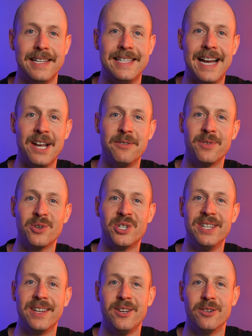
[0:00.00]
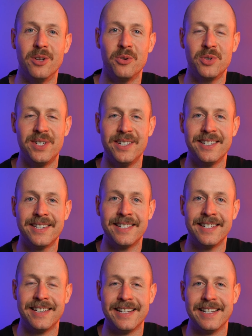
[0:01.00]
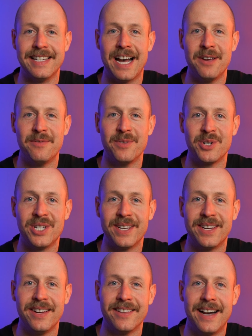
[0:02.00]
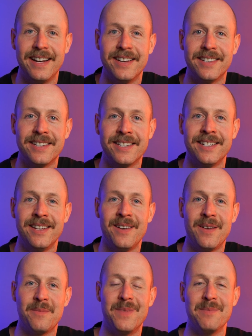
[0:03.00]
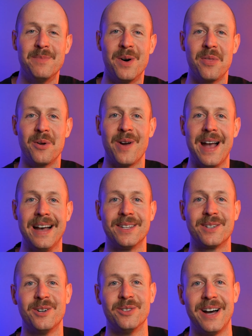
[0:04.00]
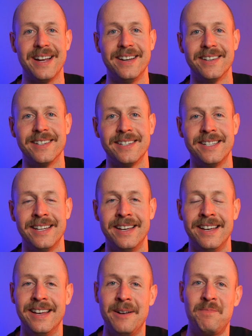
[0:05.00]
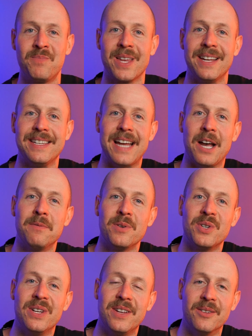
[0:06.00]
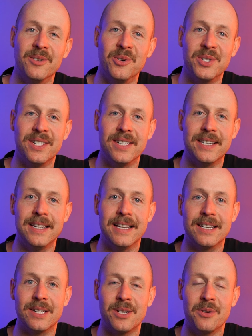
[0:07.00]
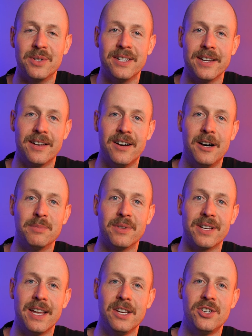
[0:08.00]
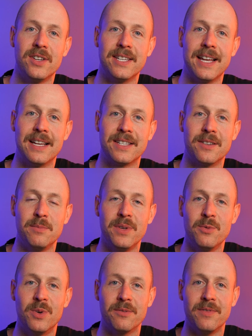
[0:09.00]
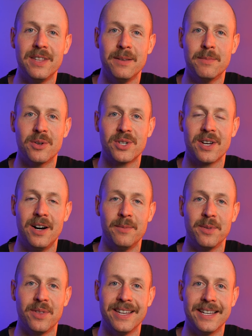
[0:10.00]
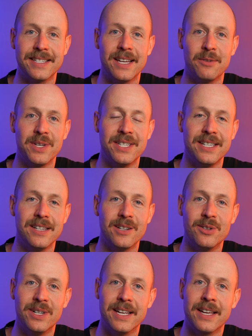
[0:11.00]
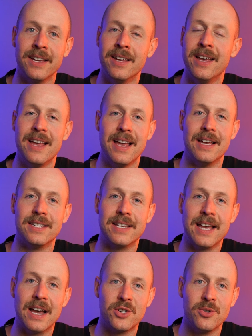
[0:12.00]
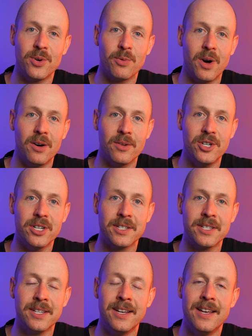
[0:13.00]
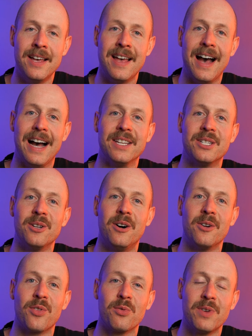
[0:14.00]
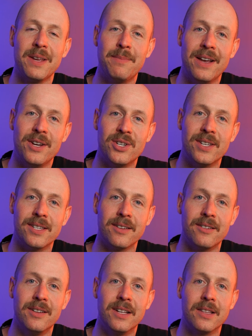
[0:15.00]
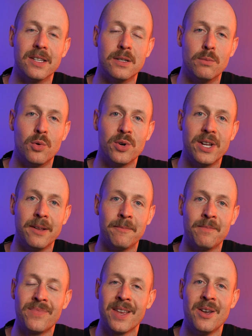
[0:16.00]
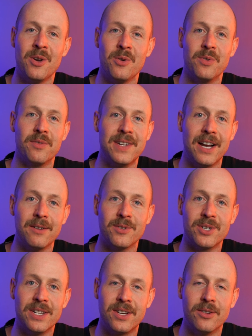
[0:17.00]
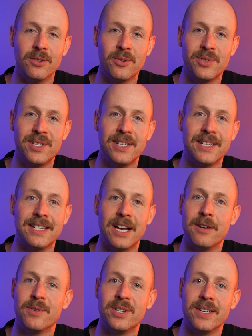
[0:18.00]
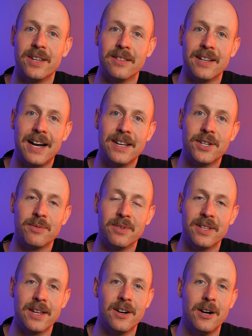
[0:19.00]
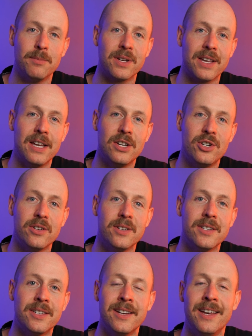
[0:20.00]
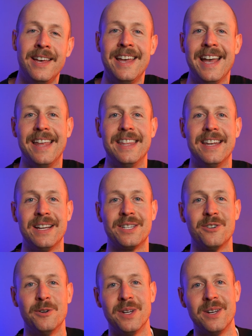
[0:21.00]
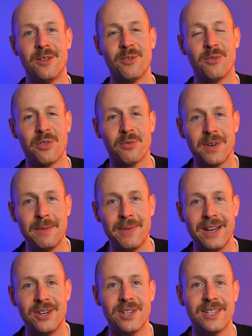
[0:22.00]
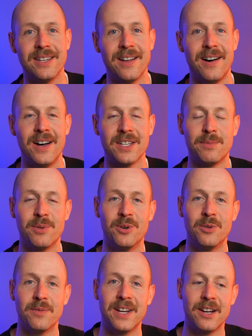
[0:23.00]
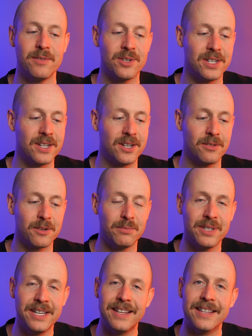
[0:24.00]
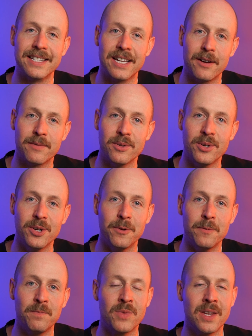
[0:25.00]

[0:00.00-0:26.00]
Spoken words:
diverticulosis, diverticulitis. My mother has colitis. Diverticulosis and its associated complications has to be one of the most common things that we see in clinic as a gastroenterologist. I saw 3 patients in clinic this morning with diverticulosis, diverticulitis related complications, and then I scoped another 3 patients in the hospital with diverticular bleeding this afternoon.